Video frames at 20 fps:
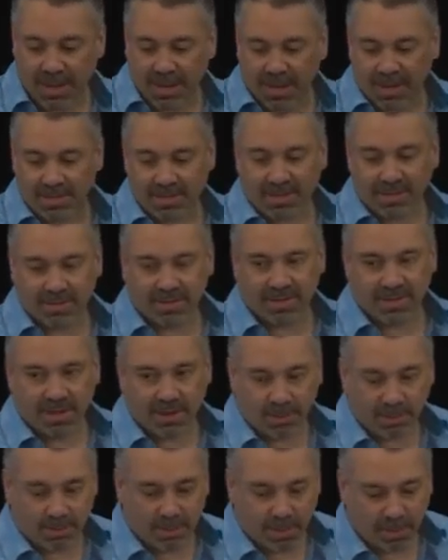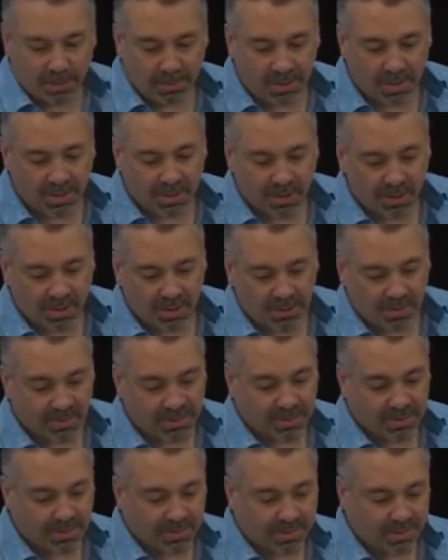I still stick with pretty much those.
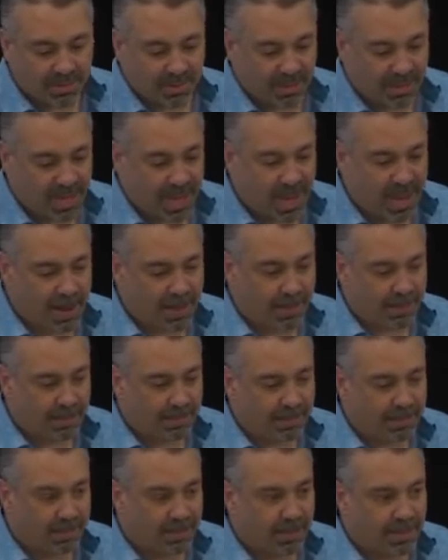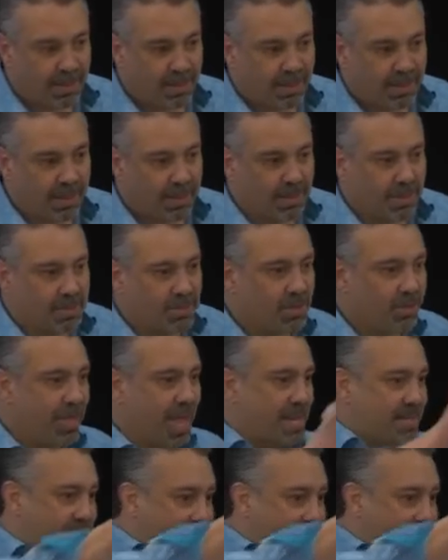Okay? So that's